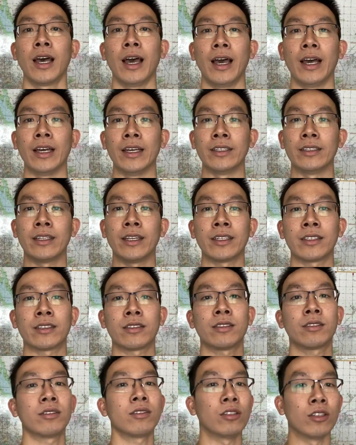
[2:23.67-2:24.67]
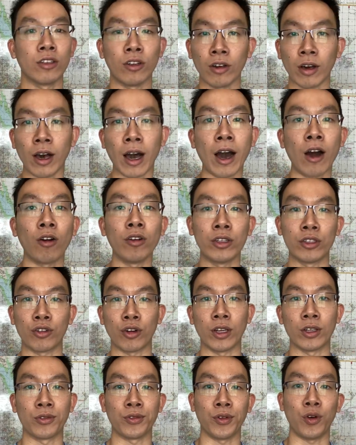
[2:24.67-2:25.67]
and that's how it
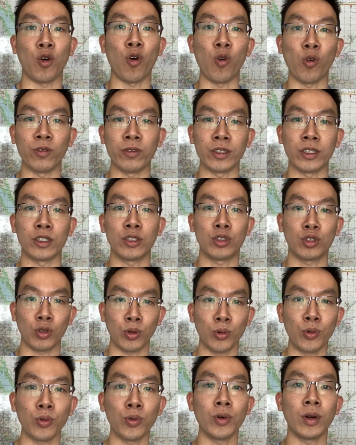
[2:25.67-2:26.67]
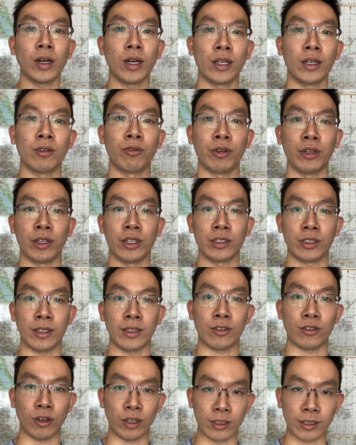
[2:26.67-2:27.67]
transfers over to a real
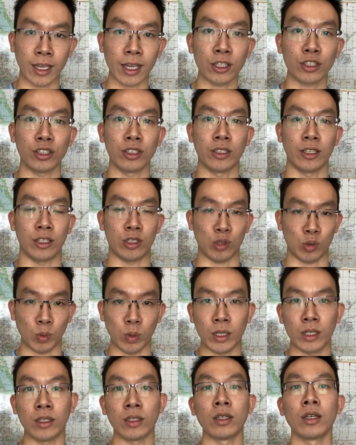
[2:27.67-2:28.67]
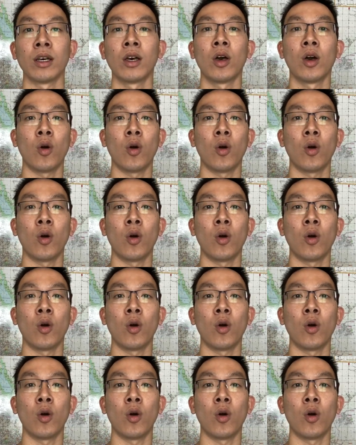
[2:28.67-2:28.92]
estate transaction as well,